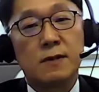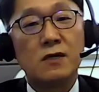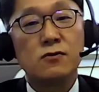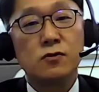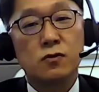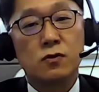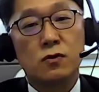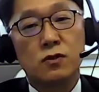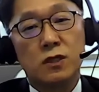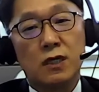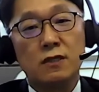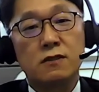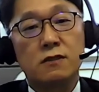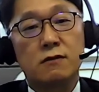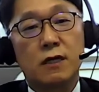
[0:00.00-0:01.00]
to GHG
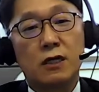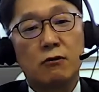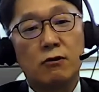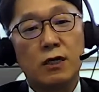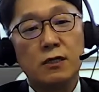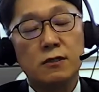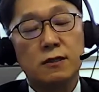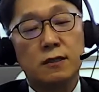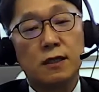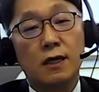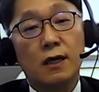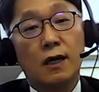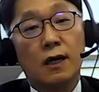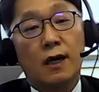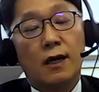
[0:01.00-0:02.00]
regulation.
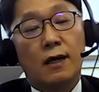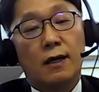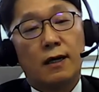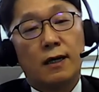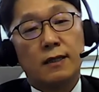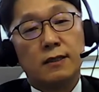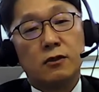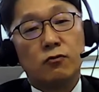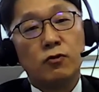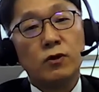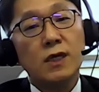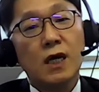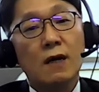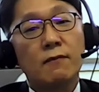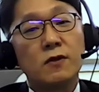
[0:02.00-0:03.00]
And we have
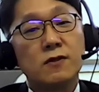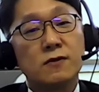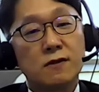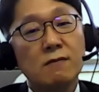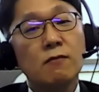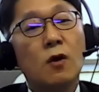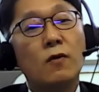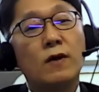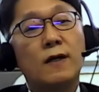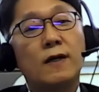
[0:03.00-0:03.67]
three more